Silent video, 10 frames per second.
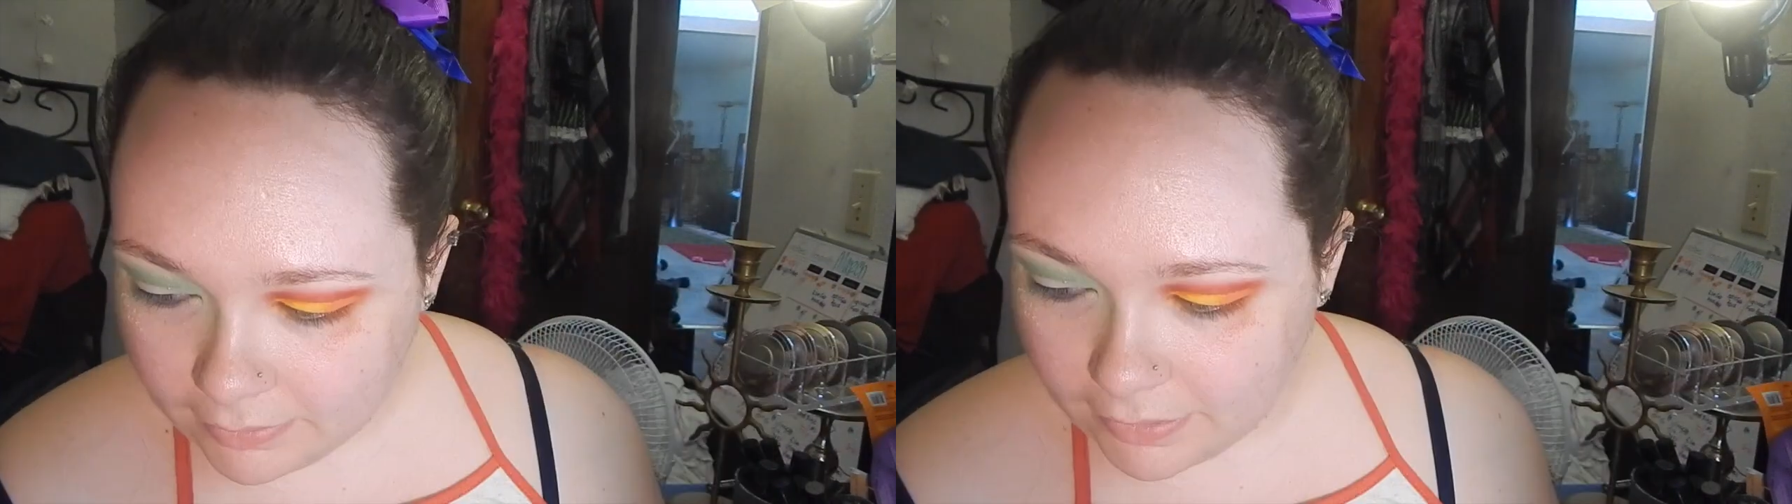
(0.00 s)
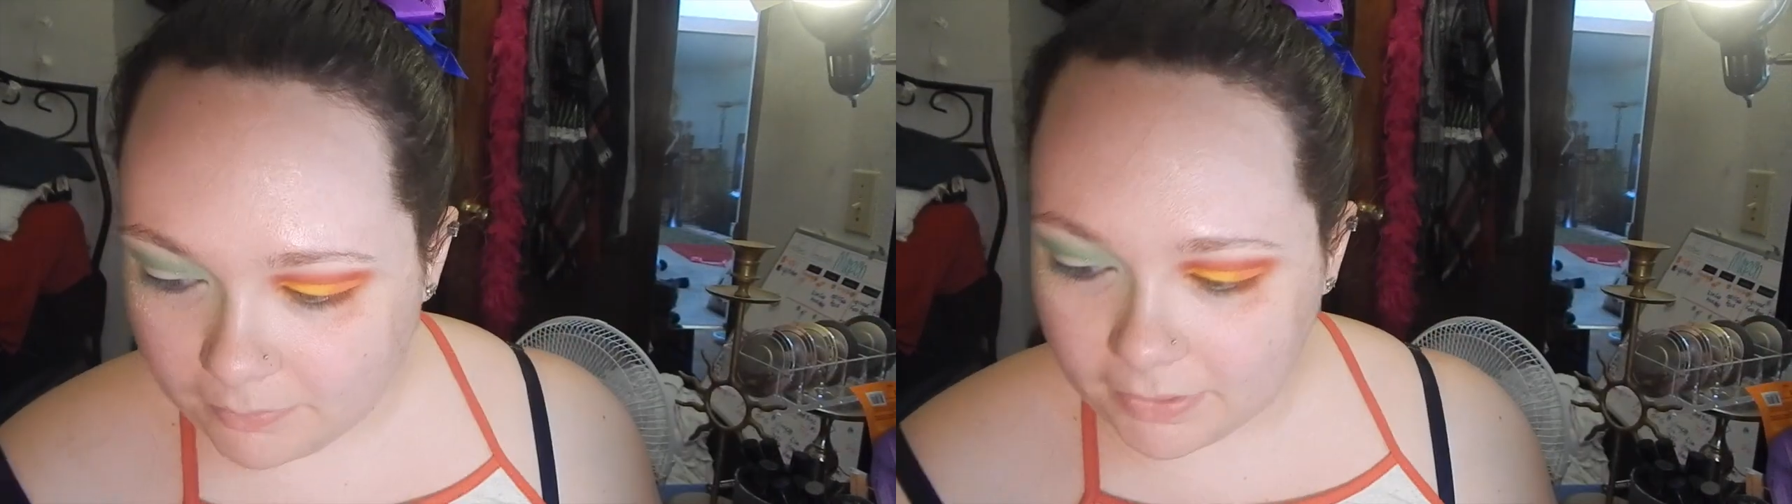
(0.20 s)

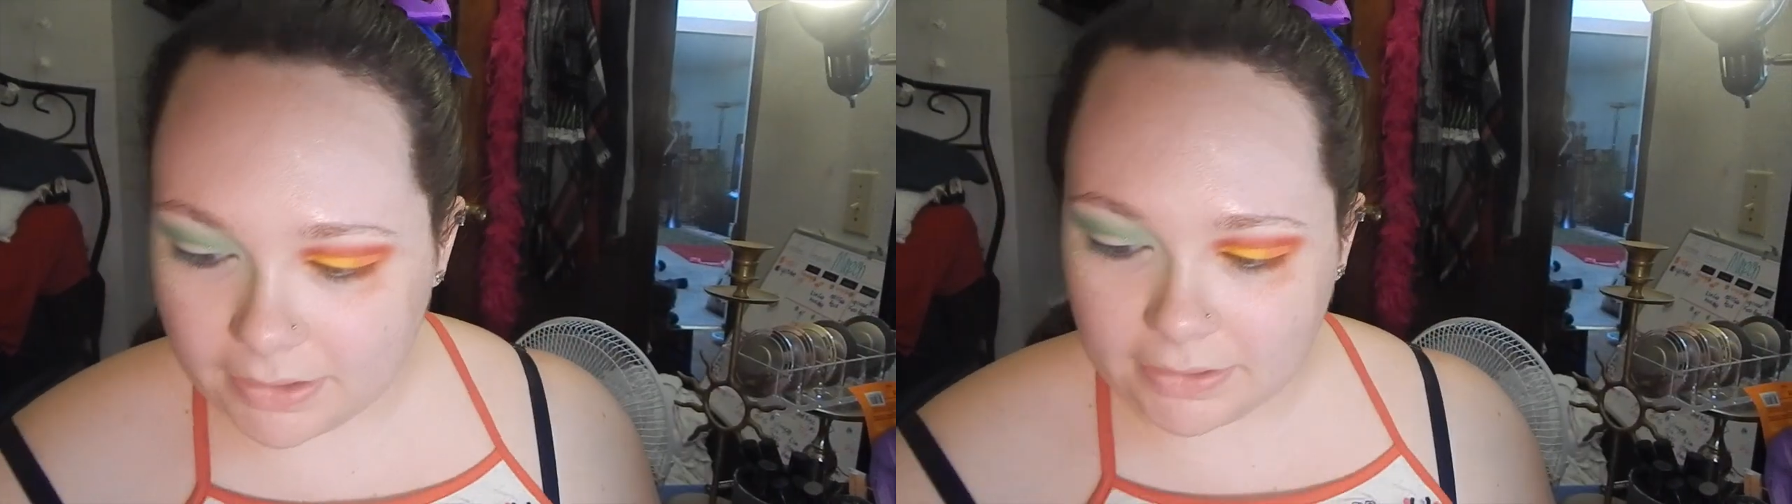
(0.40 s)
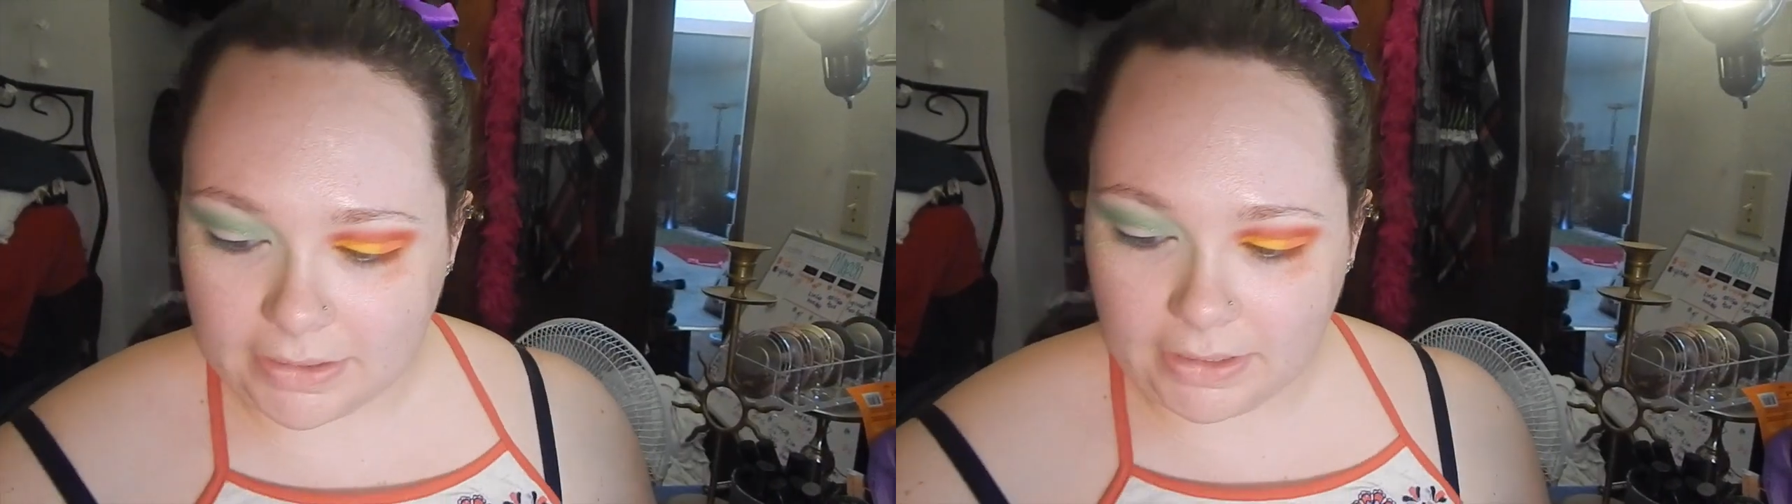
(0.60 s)
Then we're
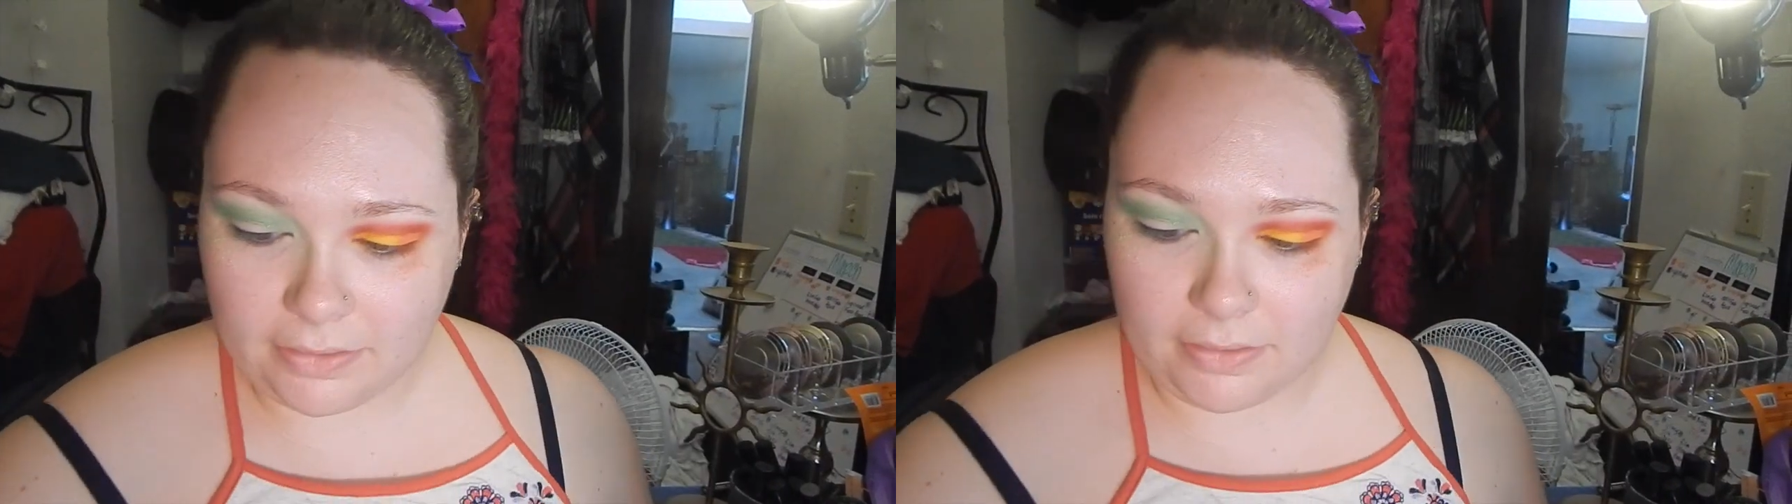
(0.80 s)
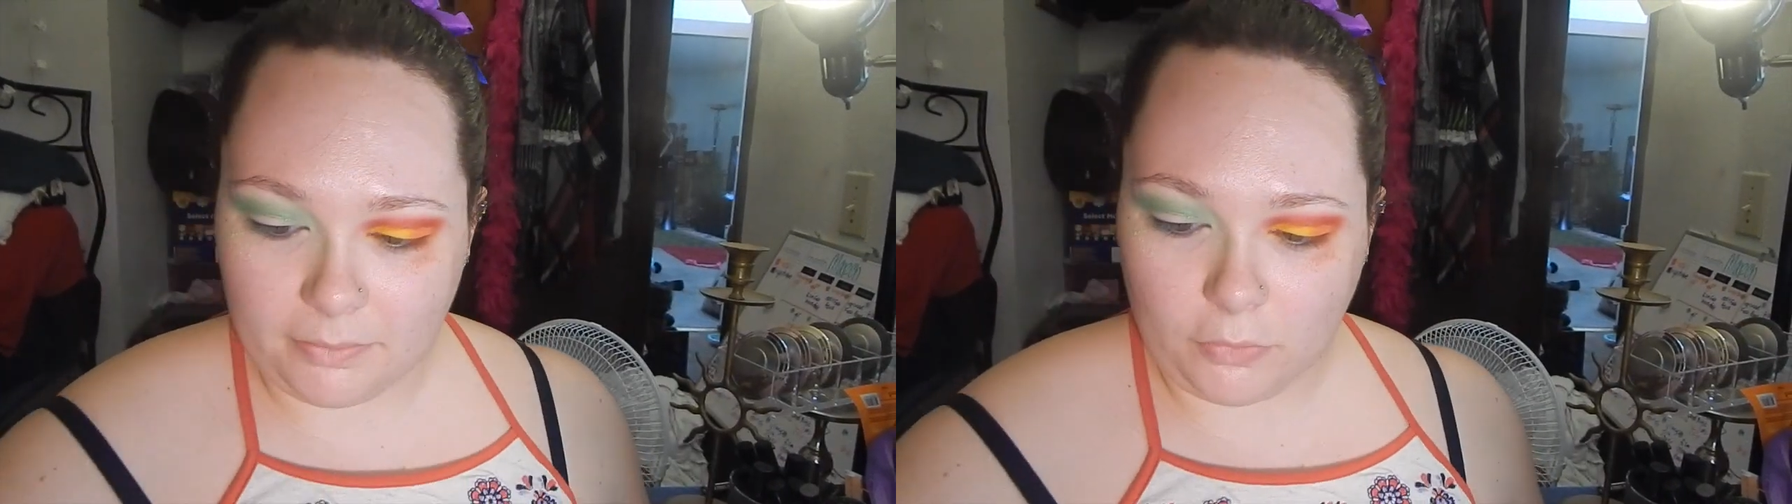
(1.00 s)
gonna take
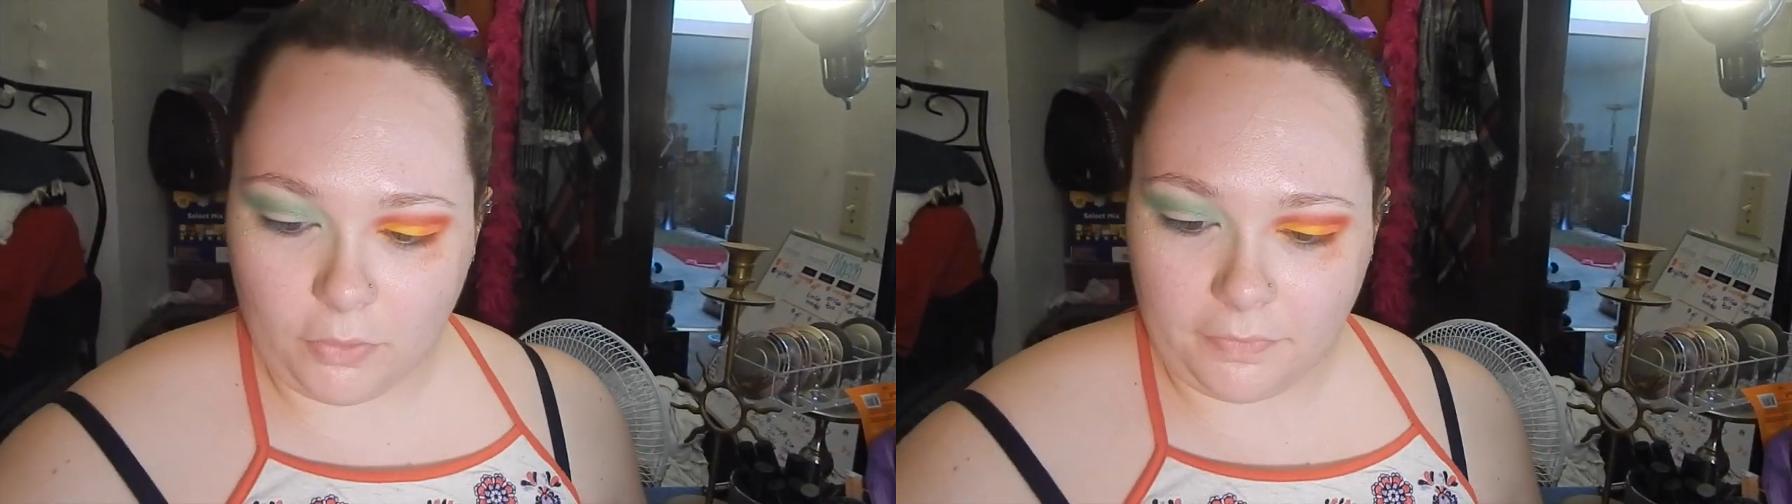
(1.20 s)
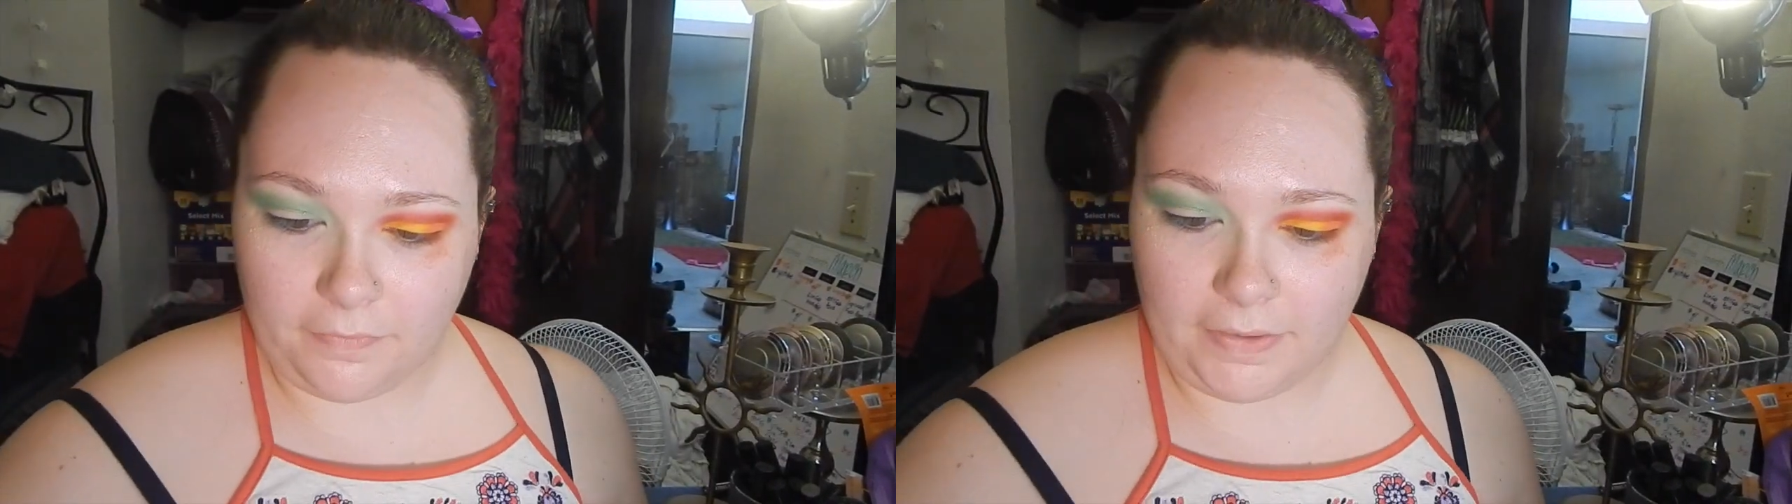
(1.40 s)
the
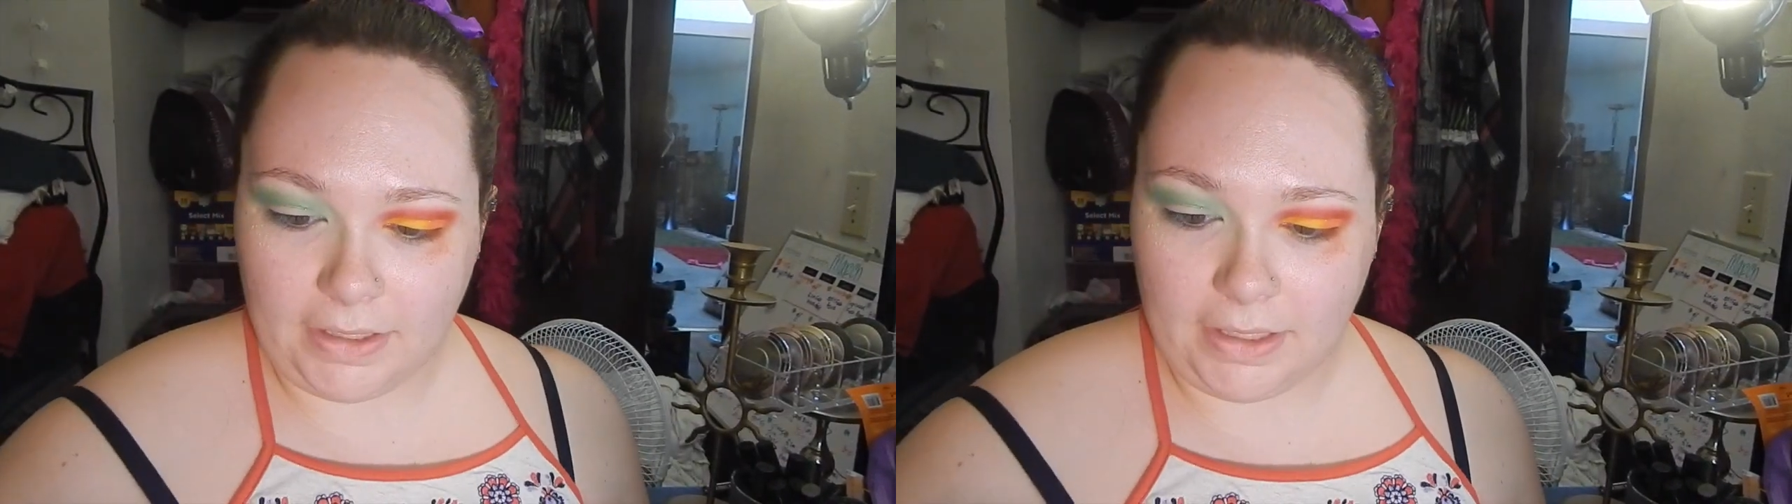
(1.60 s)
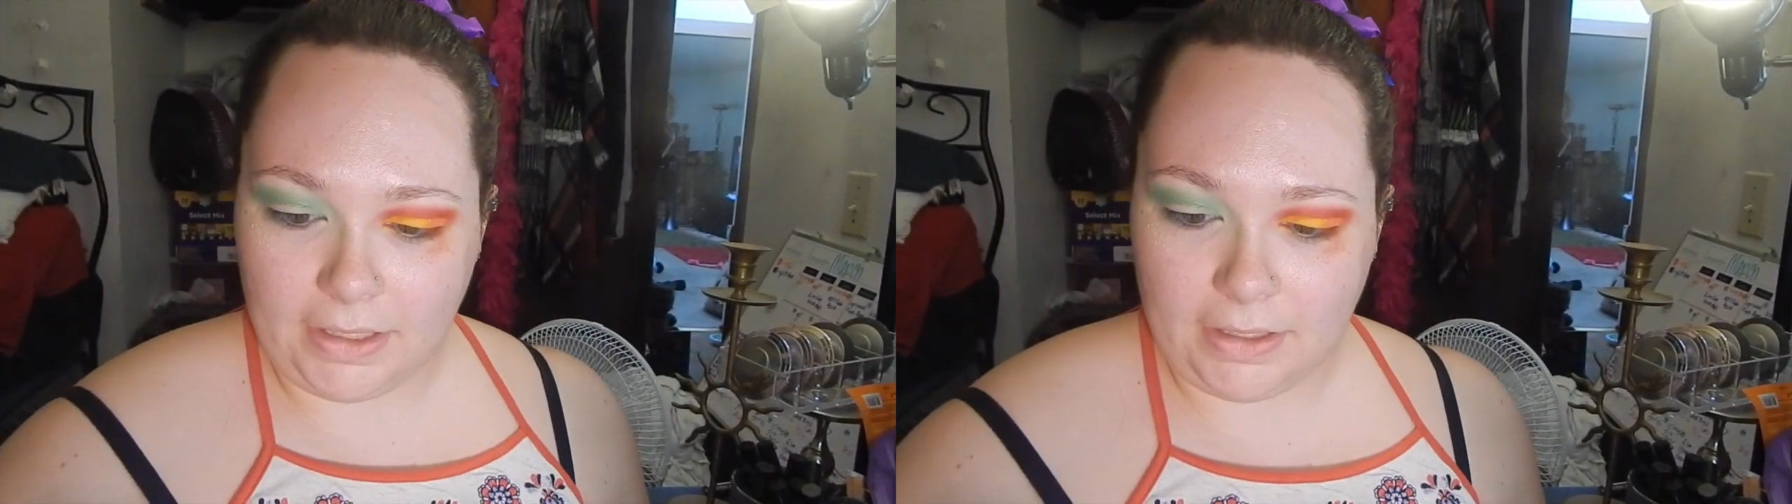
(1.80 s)

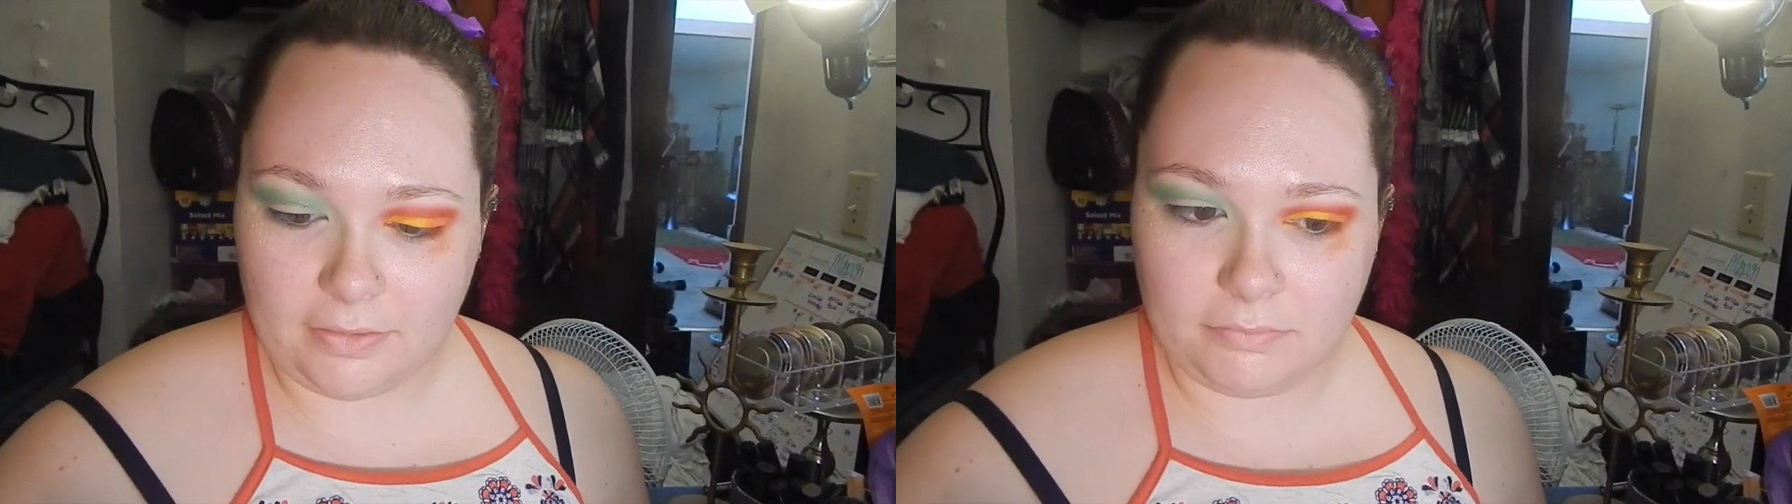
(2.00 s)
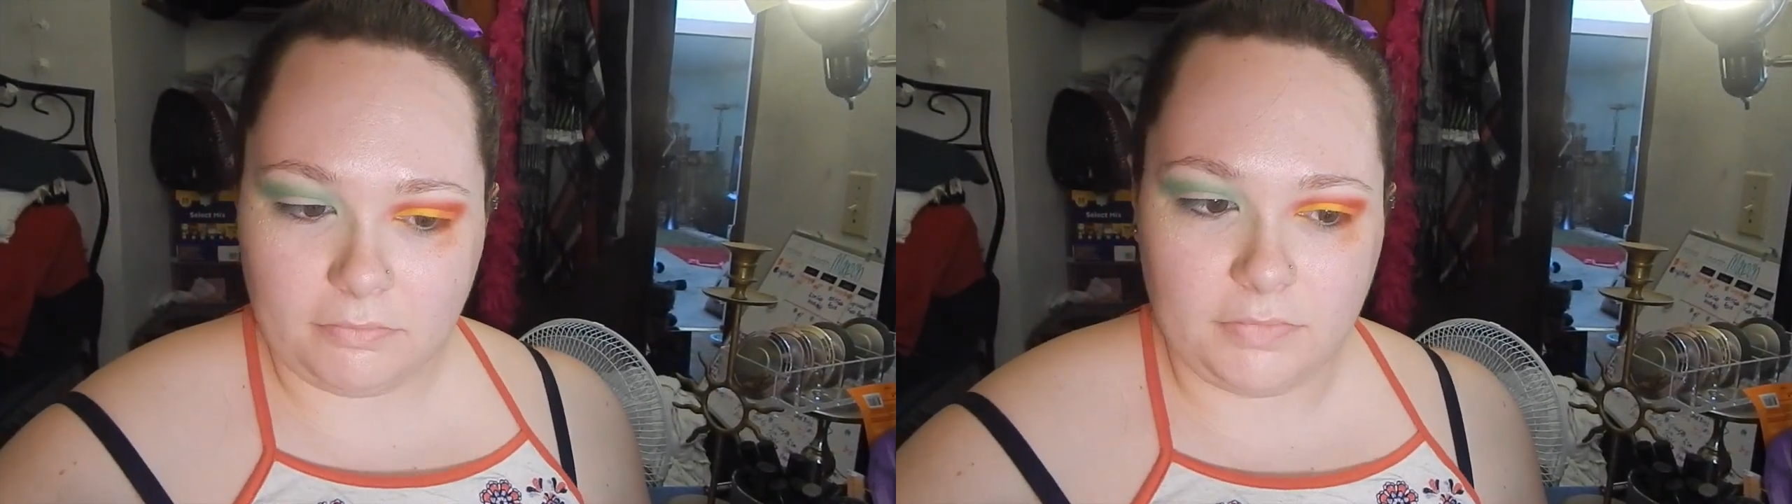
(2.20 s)
Morphe